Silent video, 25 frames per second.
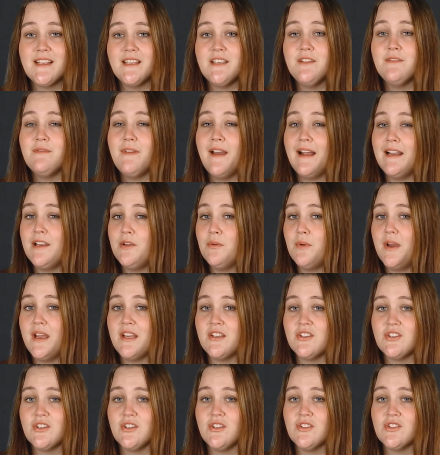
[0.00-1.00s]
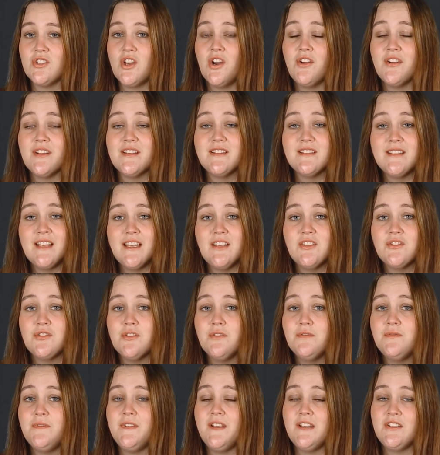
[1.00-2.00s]
and evaluations are
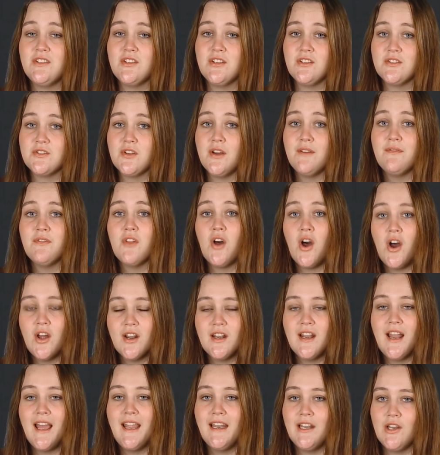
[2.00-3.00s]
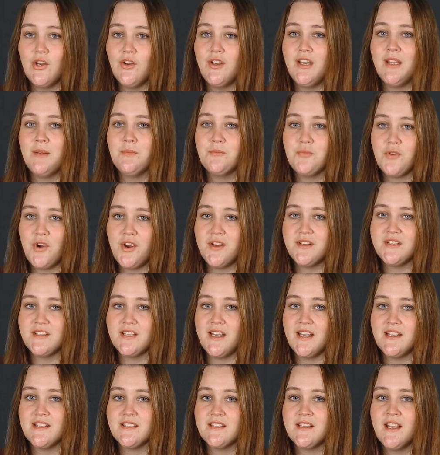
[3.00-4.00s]
essential features of the online learning
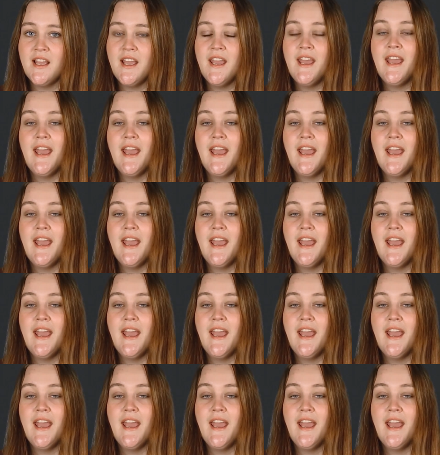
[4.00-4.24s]
process,